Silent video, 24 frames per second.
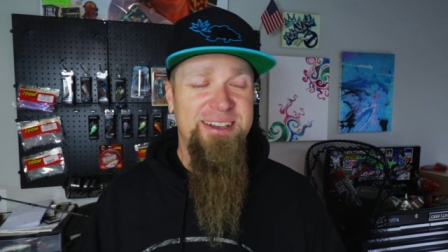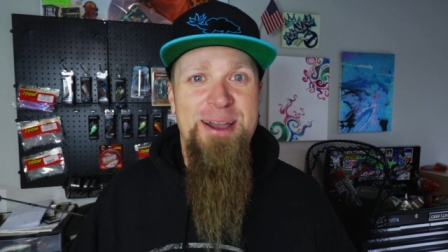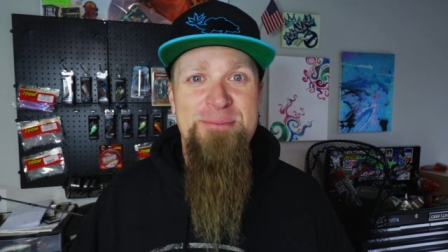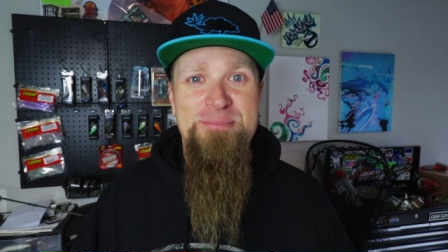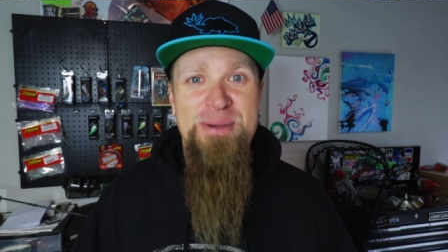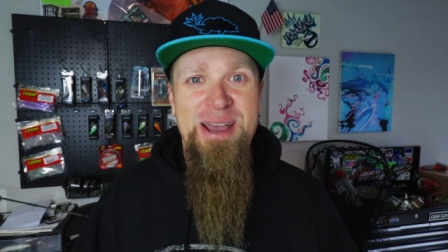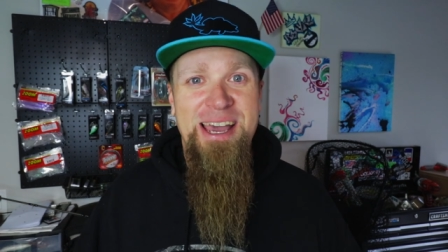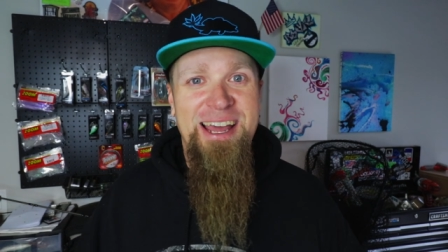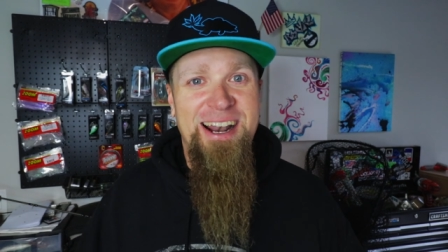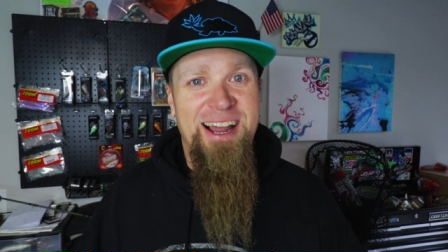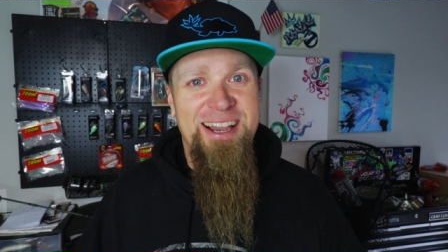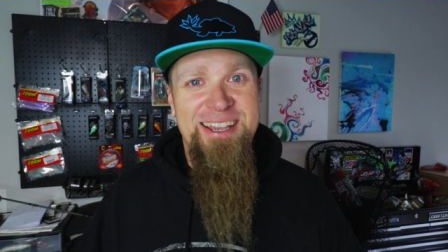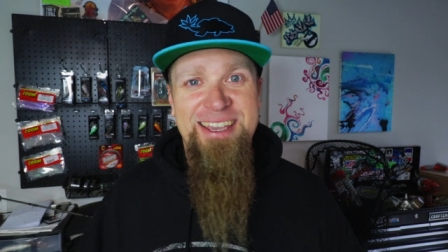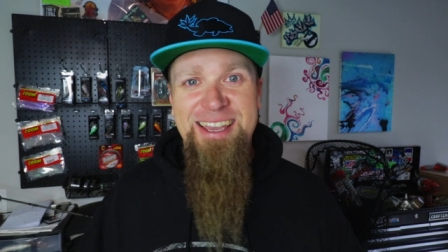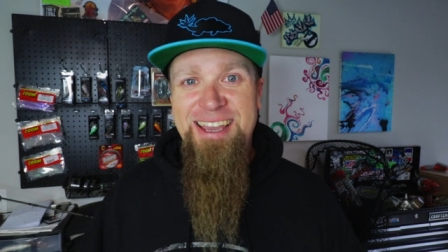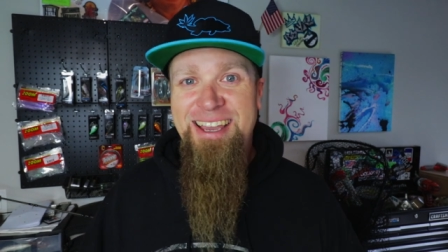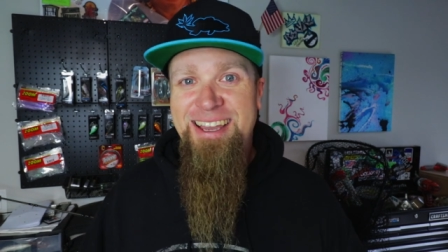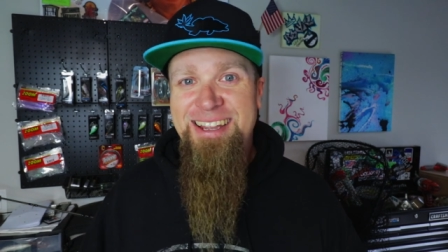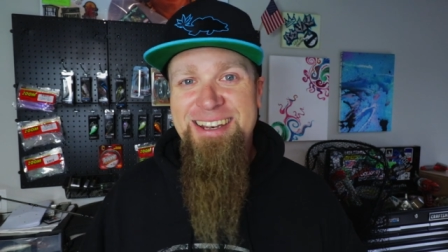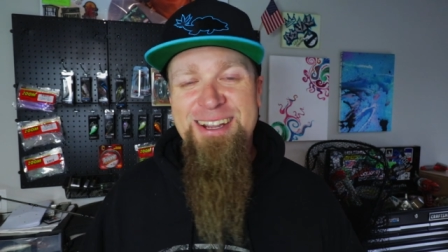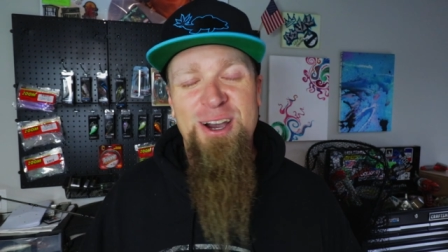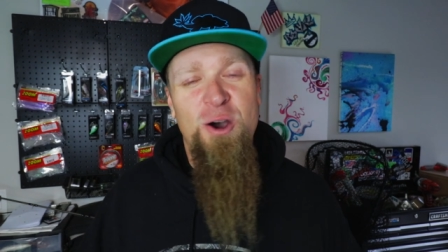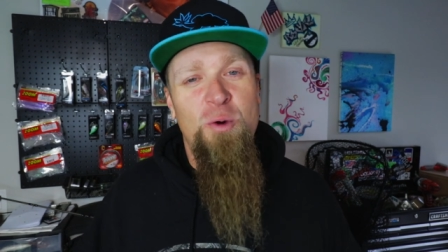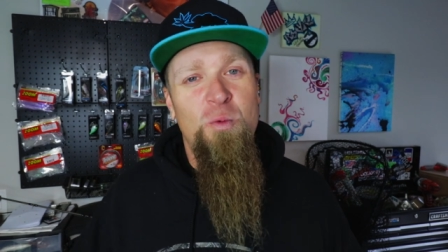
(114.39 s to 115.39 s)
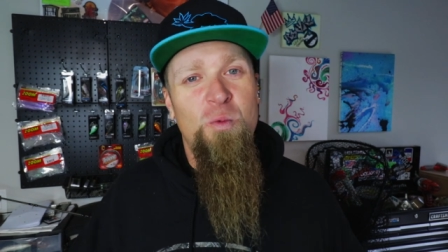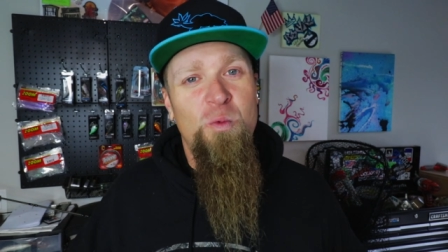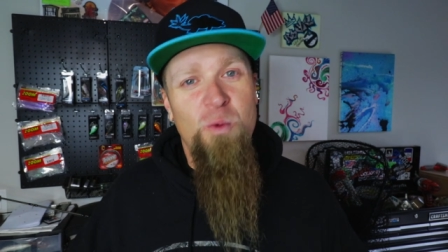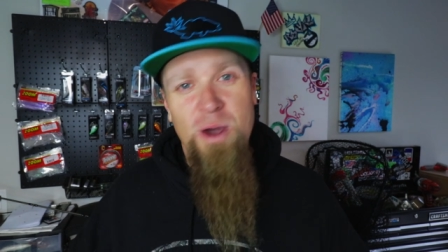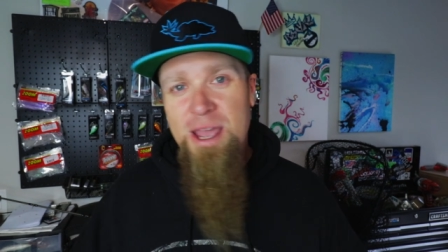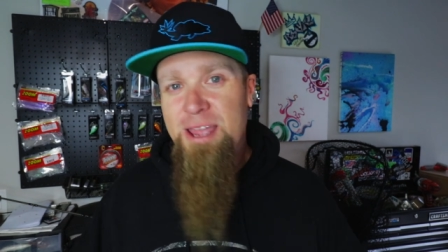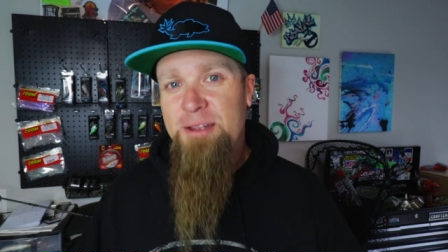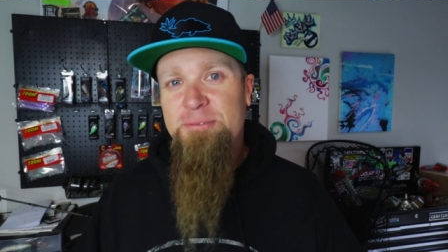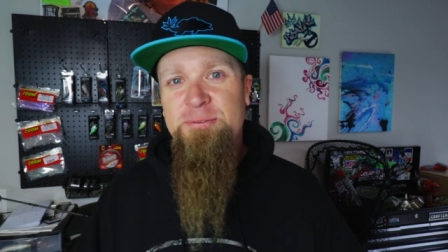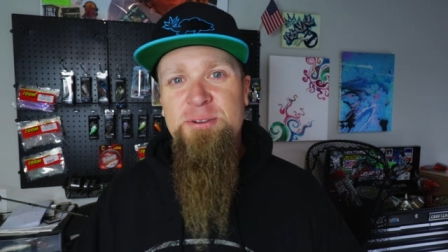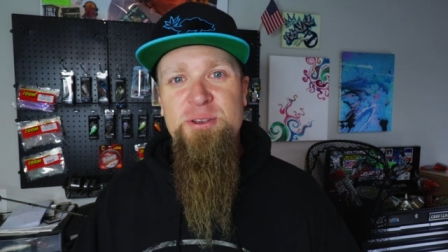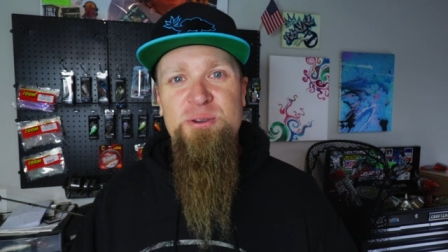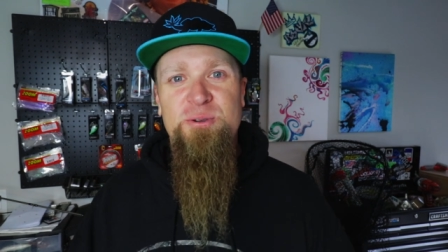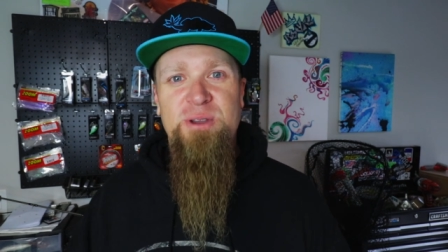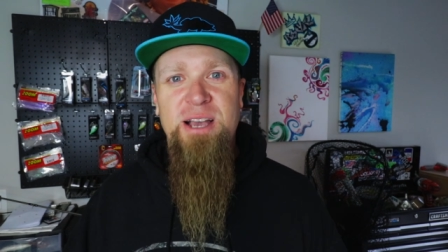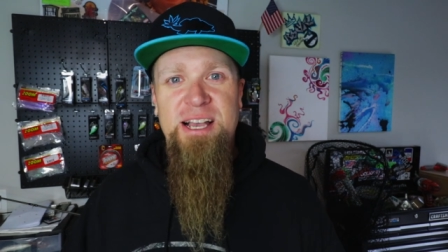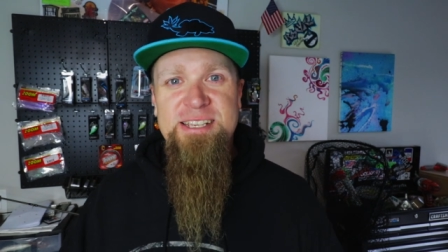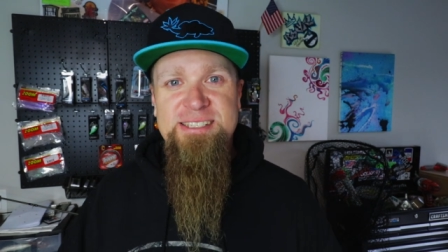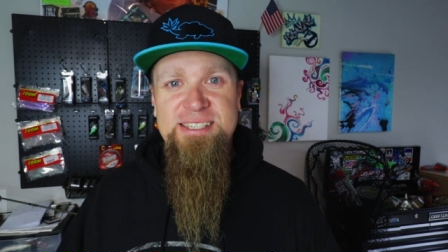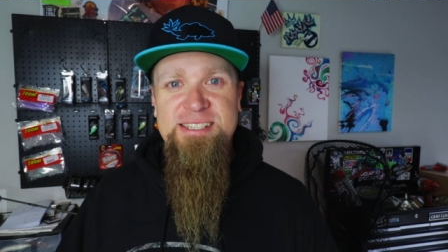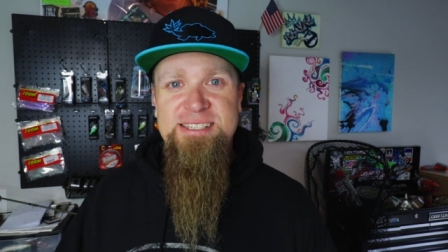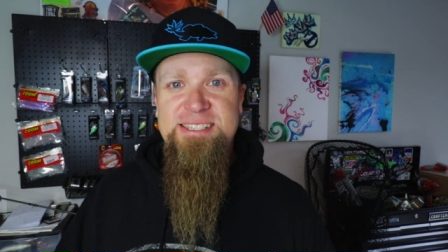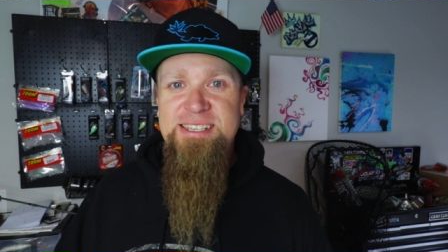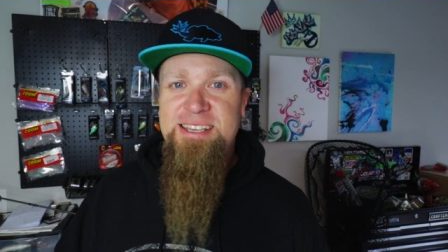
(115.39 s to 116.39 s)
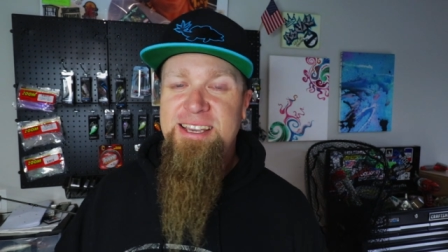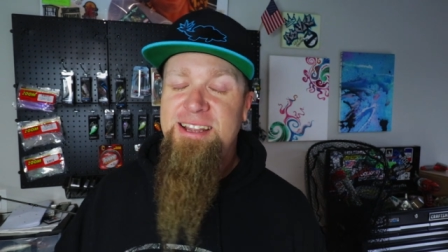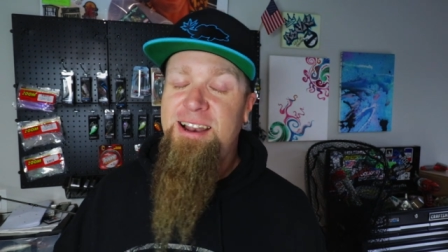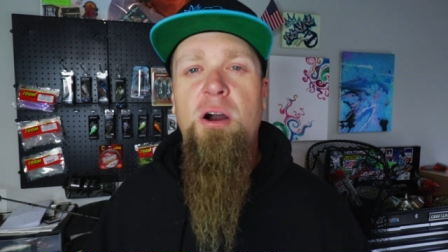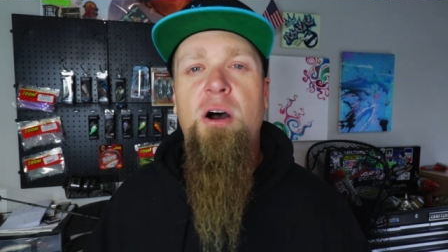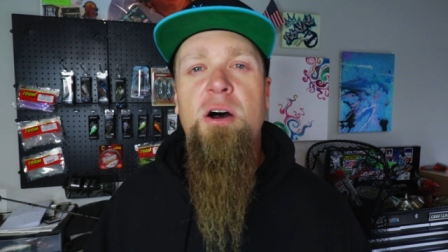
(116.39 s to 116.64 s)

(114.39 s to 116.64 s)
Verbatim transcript: And man, I can't wait for you guys to see it.